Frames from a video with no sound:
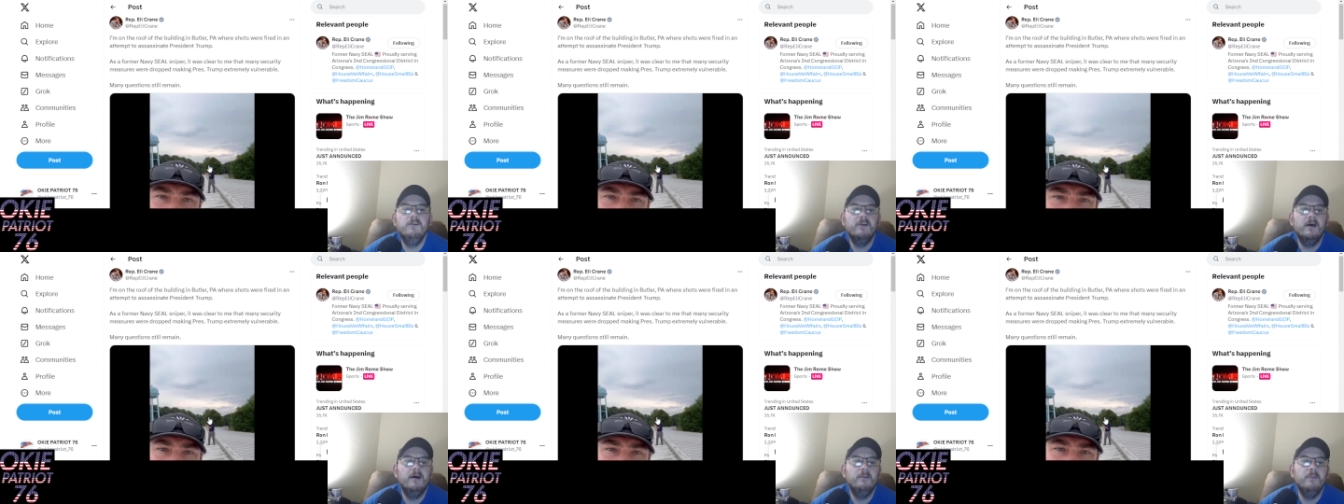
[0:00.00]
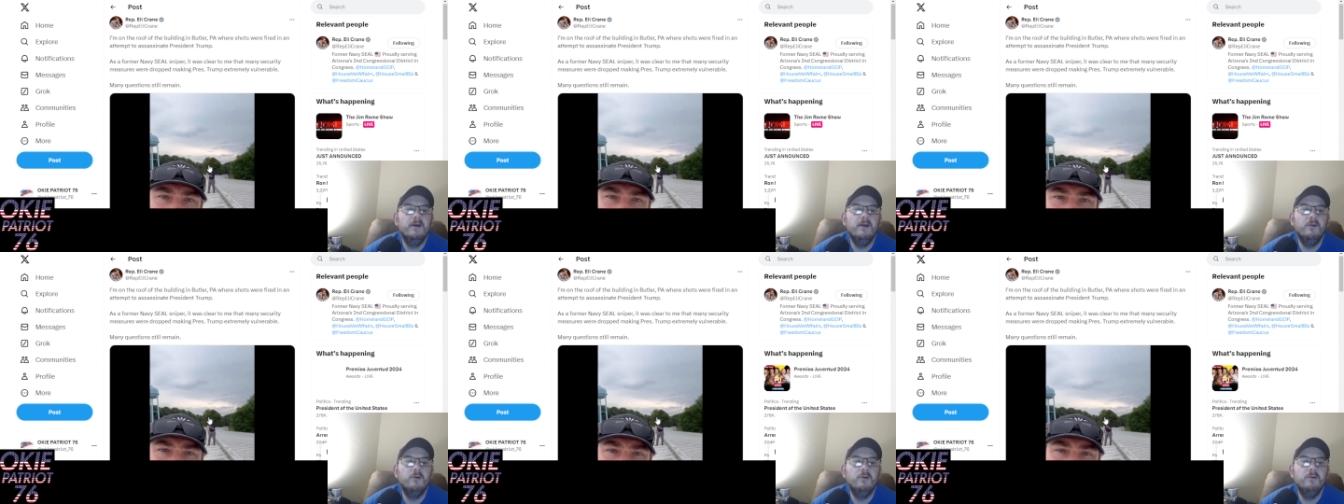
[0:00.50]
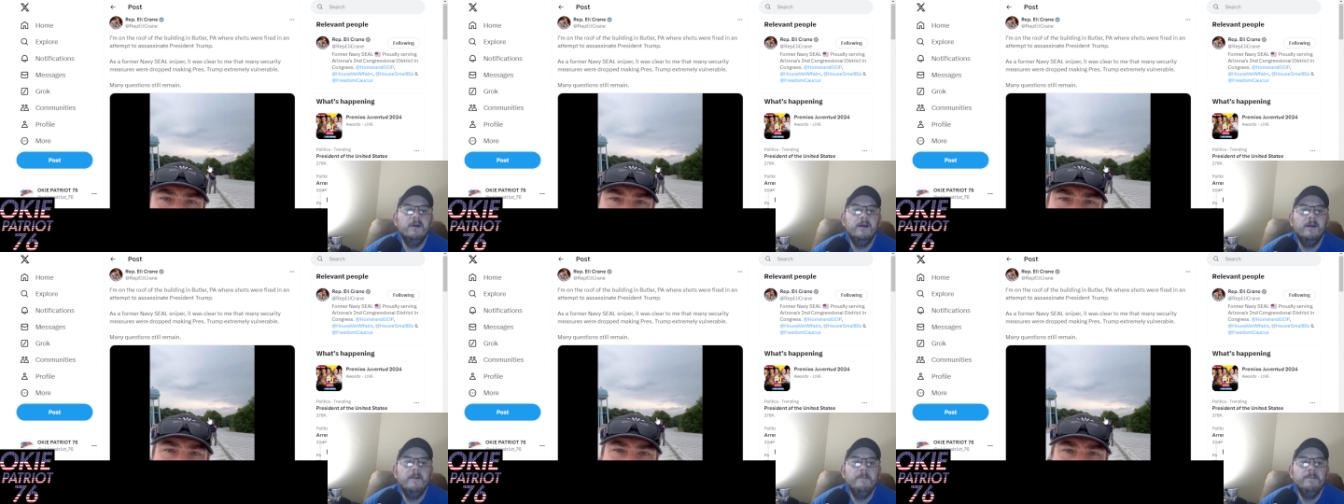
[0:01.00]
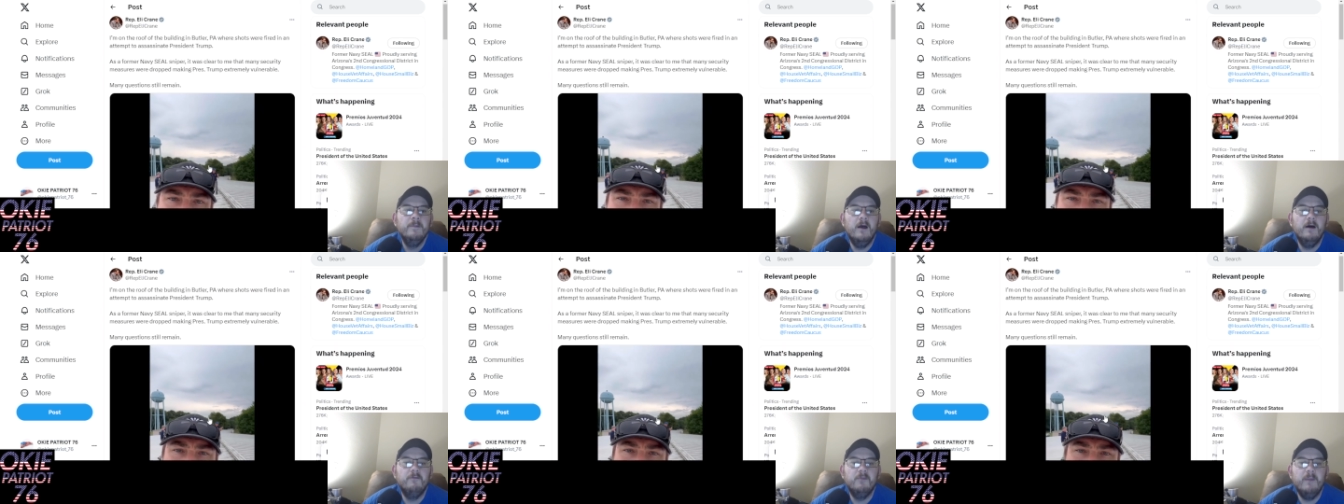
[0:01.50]
um, another
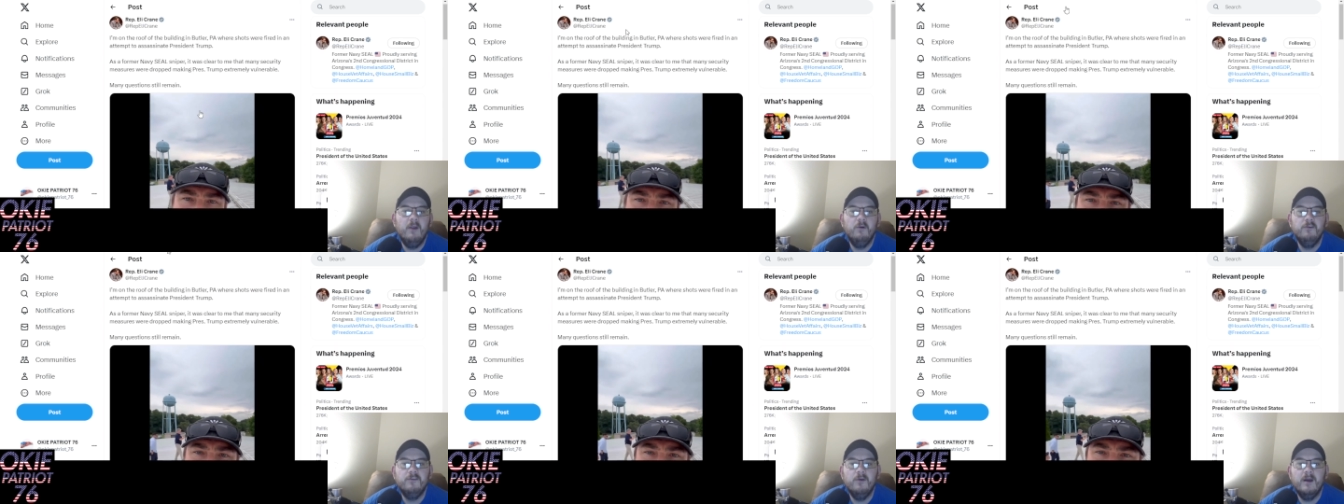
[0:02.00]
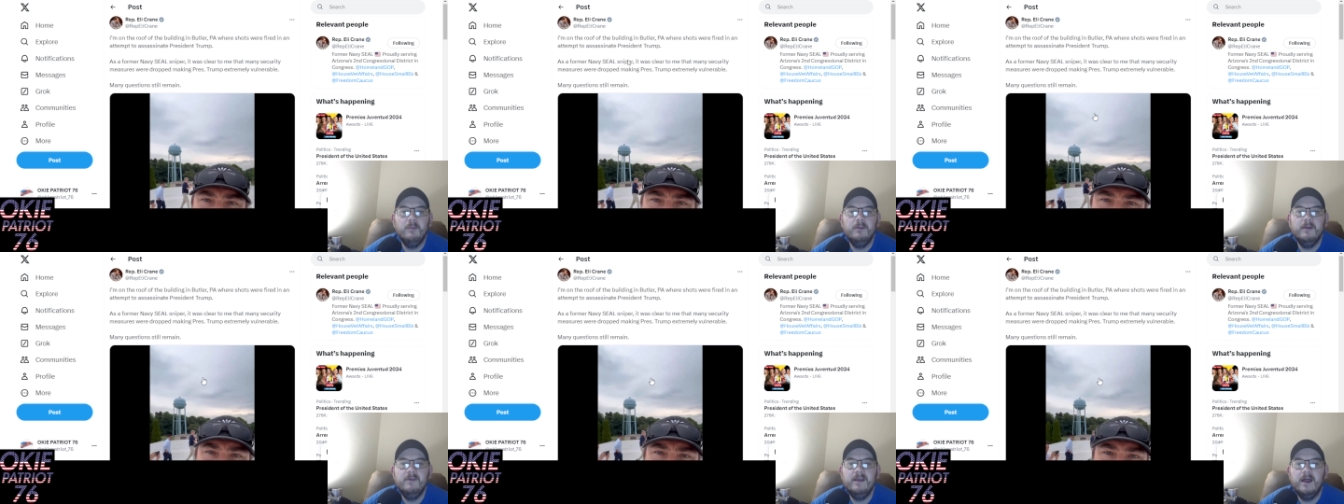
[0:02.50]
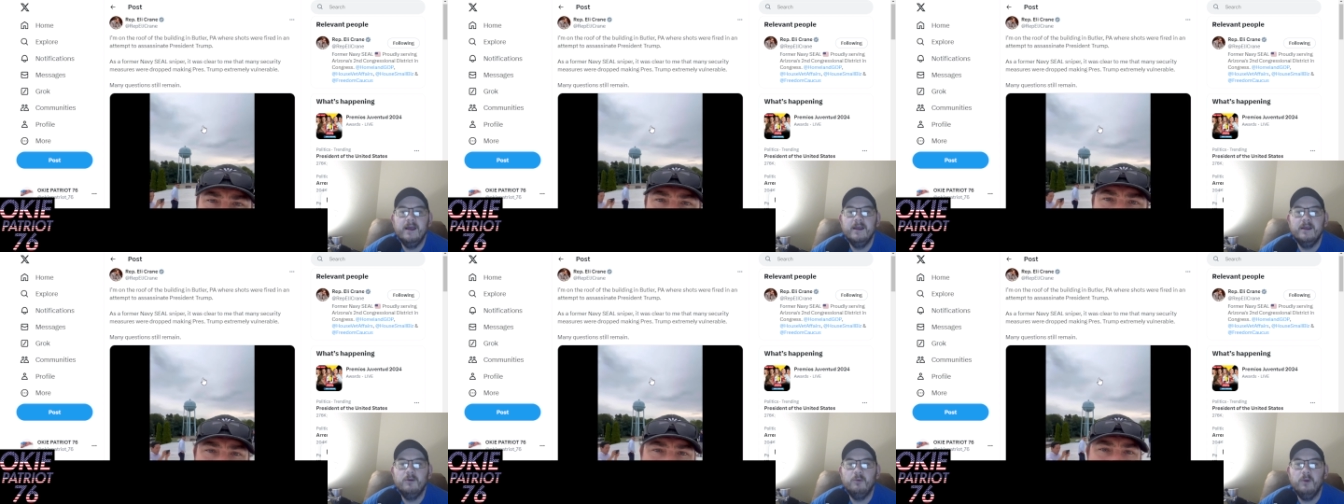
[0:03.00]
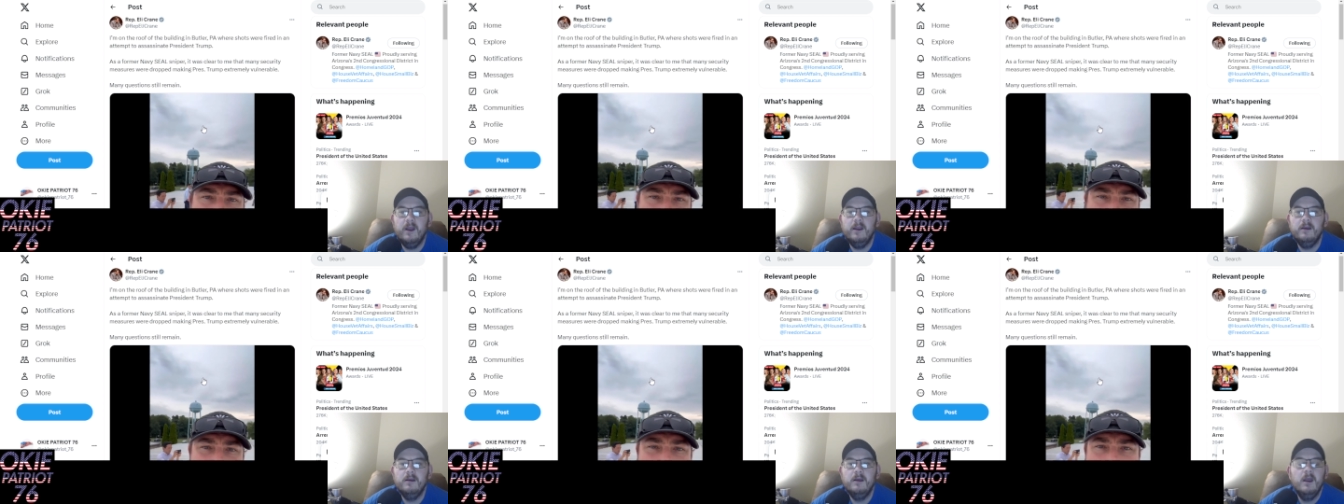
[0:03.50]
uh, from Arizona, I believe, Eli Crane